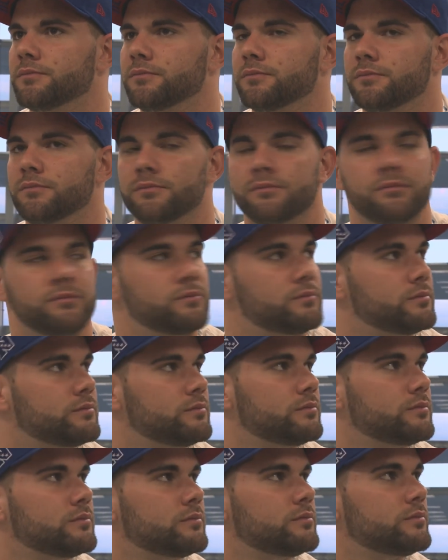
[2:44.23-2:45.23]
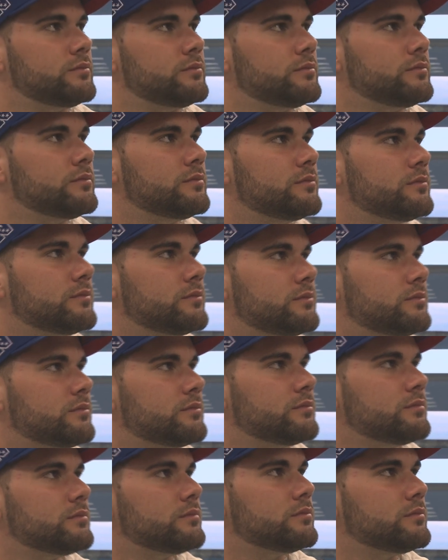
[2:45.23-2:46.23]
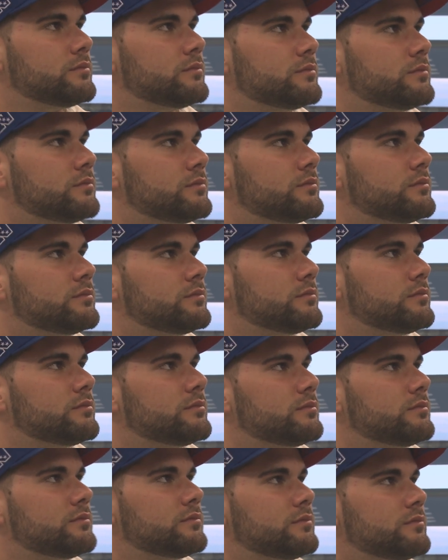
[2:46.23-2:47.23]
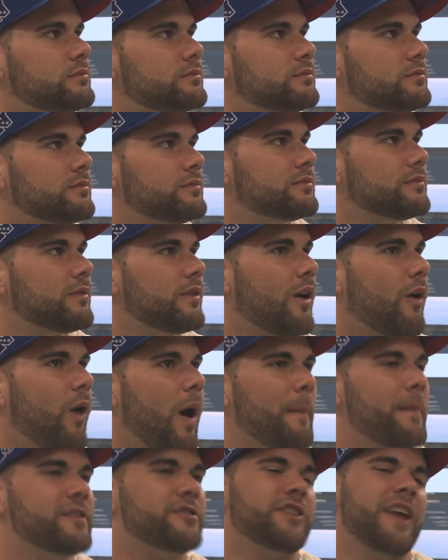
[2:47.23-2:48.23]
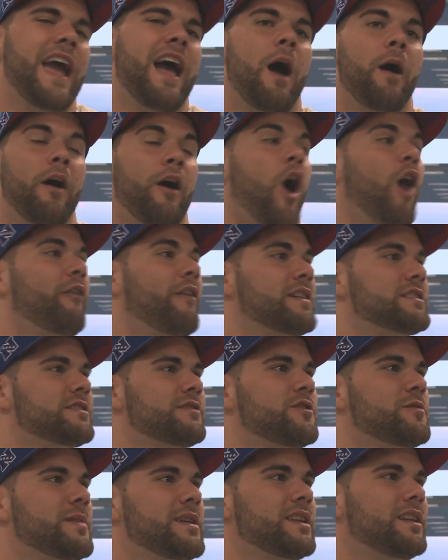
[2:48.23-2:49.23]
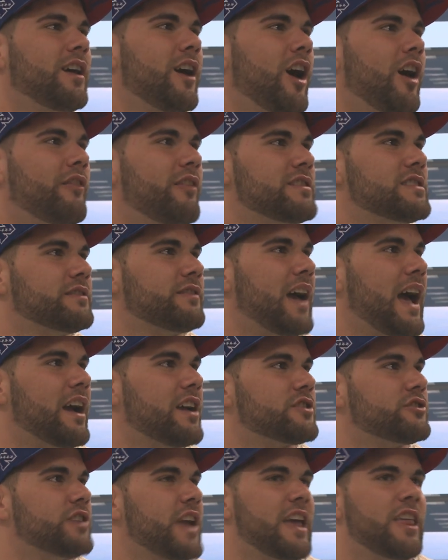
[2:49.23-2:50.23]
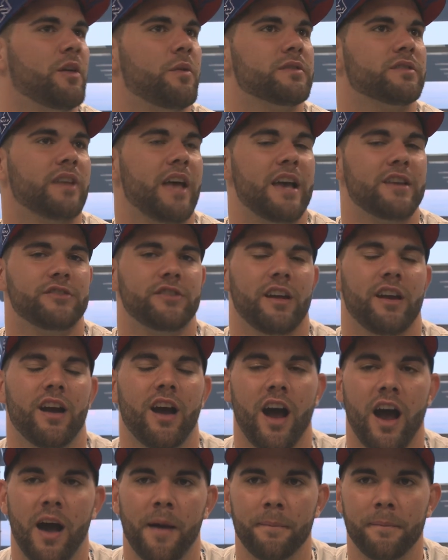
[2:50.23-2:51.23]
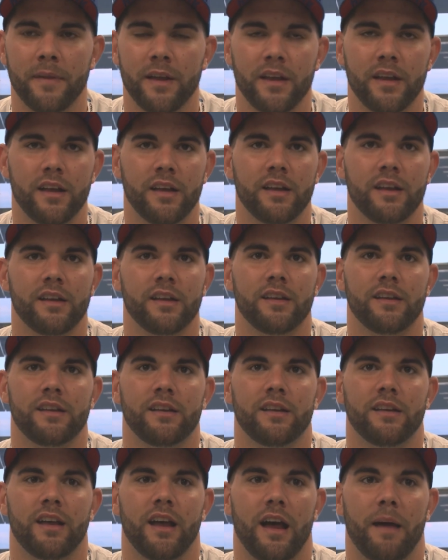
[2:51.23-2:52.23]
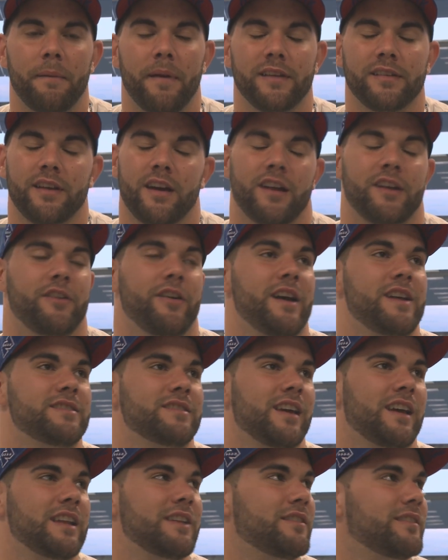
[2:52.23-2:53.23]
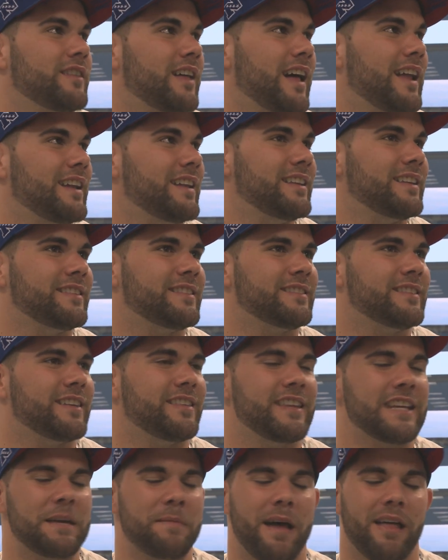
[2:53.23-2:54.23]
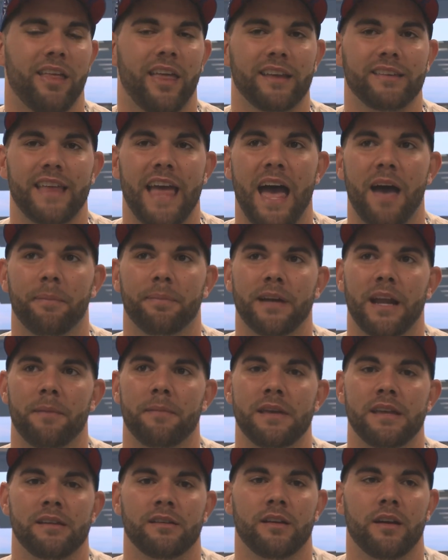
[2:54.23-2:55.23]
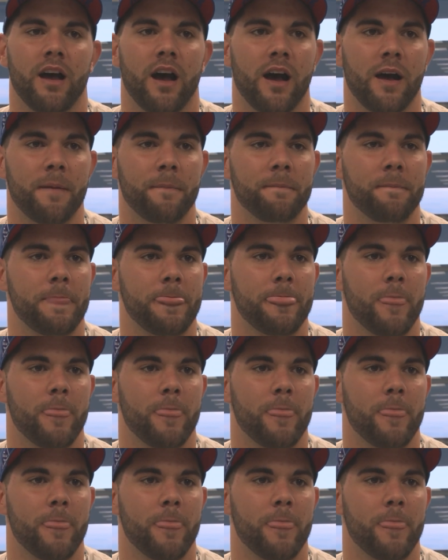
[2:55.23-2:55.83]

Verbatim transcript: the first first round pick out of SU since Donovan McNabb. What, what, does that mean to you? I mean, Chan- uh, offensive. You mean offensive guy? Because yeah, Chandler was last yeah. year. Um, that's kind of crazy. I didn't, I to think about it like that. But I mean, um,